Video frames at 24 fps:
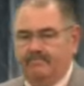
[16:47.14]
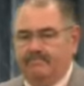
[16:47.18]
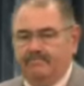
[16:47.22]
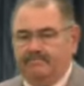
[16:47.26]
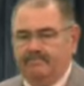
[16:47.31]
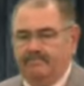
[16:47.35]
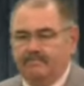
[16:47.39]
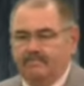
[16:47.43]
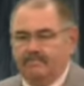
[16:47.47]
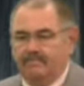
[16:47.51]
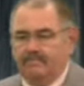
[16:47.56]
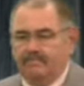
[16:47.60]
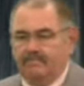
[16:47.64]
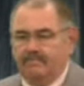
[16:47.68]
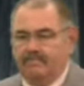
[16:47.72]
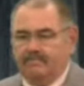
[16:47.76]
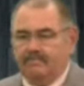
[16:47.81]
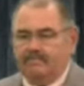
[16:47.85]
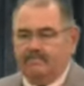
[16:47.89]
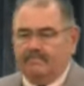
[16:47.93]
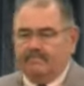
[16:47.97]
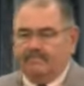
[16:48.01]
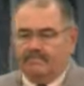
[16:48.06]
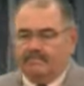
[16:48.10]

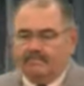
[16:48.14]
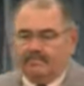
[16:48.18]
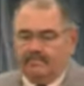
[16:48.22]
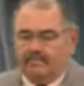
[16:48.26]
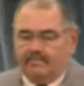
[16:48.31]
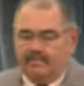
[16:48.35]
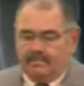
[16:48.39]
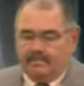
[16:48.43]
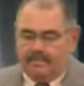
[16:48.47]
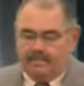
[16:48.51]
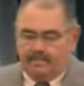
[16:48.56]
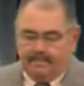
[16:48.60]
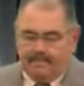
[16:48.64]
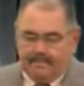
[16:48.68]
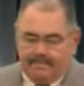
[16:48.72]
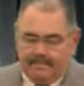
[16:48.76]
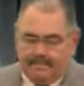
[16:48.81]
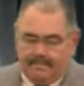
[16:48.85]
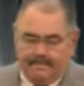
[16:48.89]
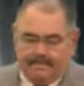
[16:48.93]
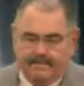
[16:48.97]
(no one is talking)